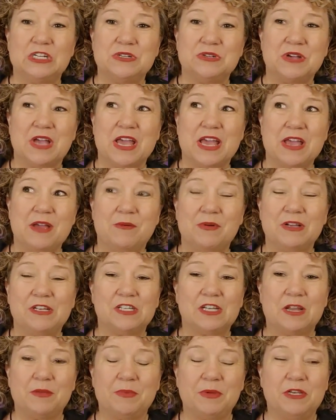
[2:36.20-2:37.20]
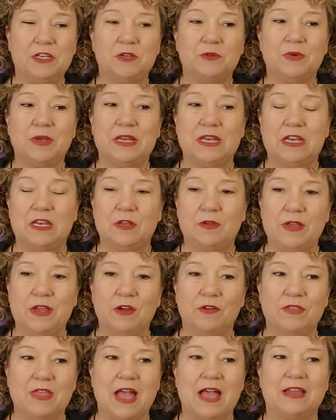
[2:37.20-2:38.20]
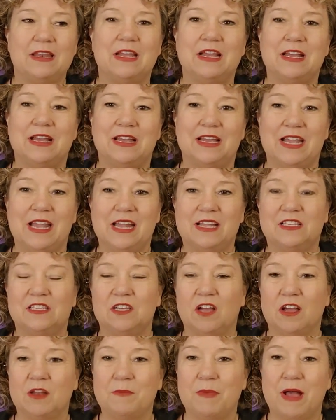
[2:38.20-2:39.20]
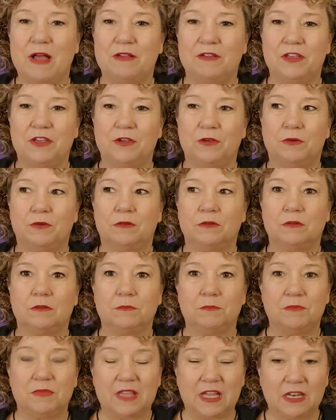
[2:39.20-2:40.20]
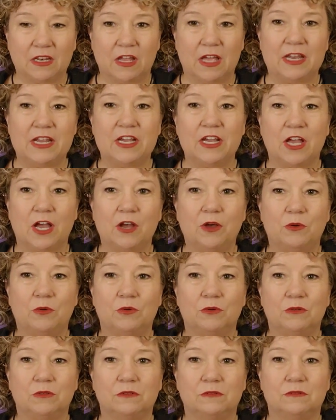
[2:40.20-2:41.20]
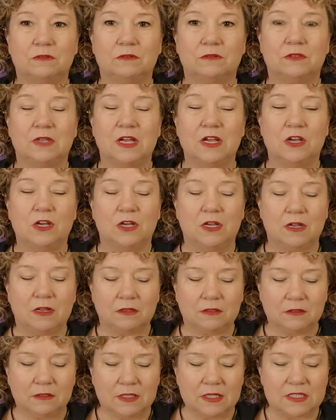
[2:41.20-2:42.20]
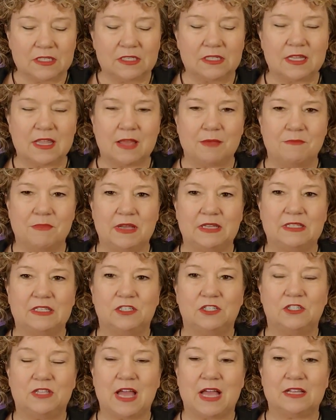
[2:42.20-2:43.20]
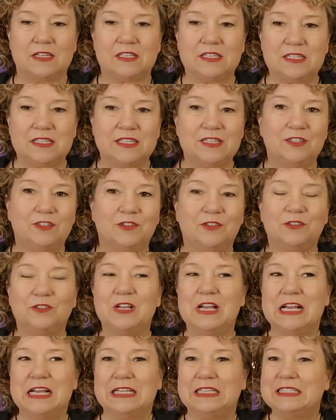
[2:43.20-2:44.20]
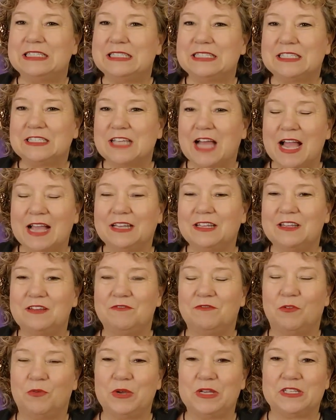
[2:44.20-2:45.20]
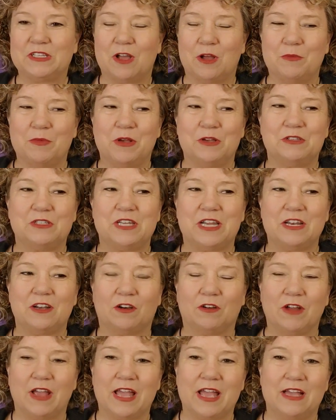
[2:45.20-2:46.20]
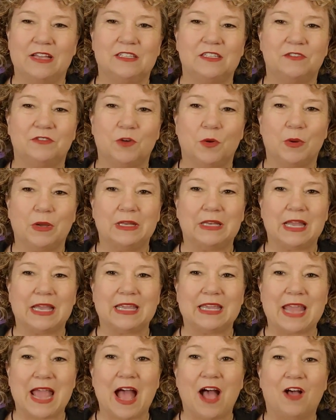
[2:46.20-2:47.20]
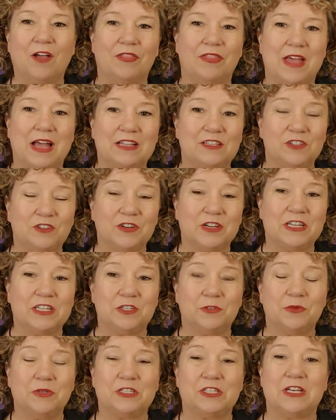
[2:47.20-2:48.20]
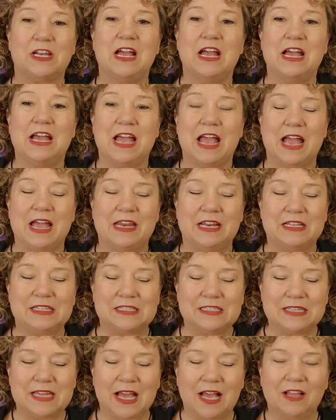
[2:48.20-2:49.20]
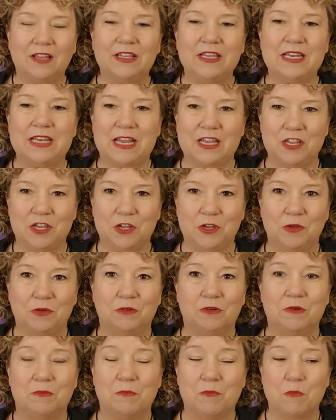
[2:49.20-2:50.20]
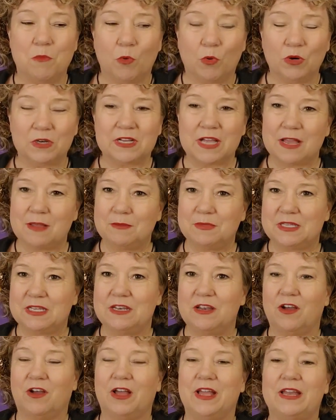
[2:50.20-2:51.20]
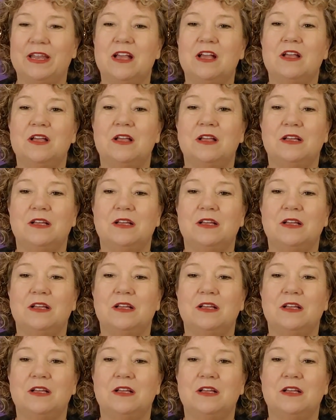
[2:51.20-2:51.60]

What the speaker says: okay, what should I be doing? And you hear that it's not about you, then let it go. Listen to that message, that still silent voice almost in our heads of going like, yeah, that's our intuition. And it's telling you more times than not,